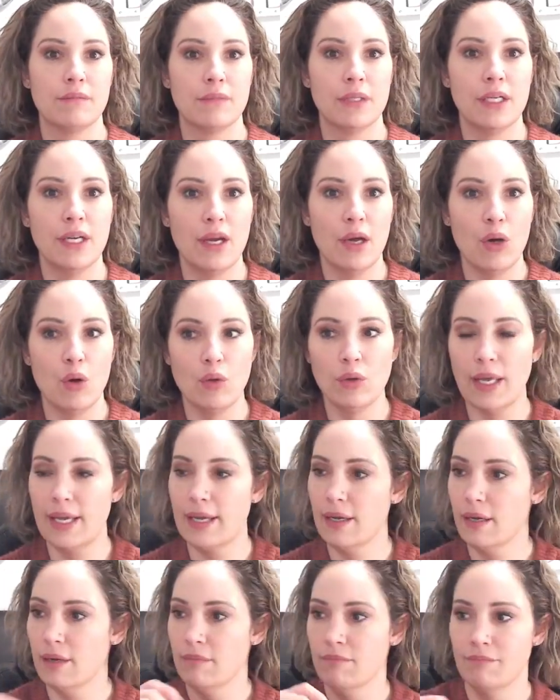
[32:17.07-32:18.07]
You know,
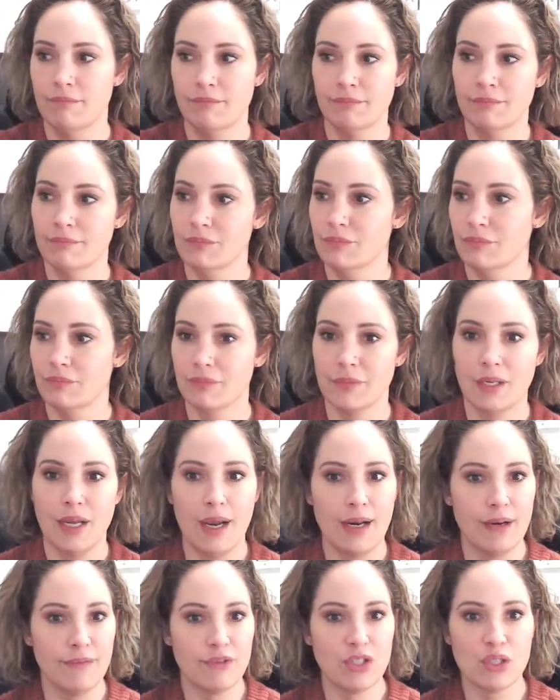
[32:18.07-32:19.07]
like
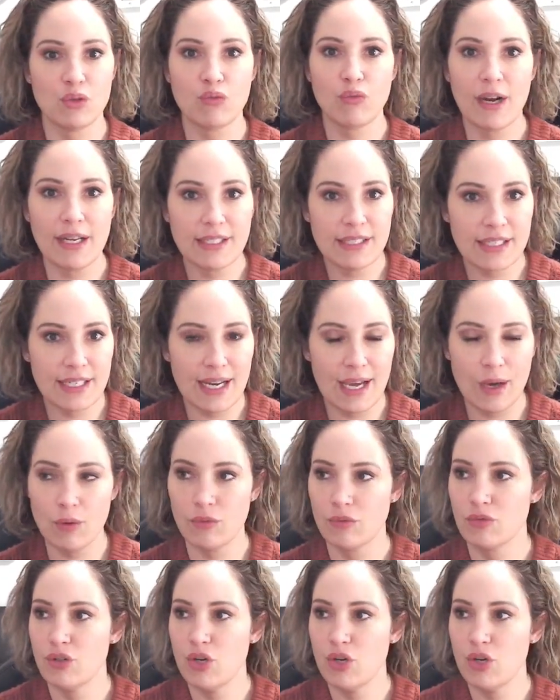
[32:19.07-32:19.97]
kind of just writes it out.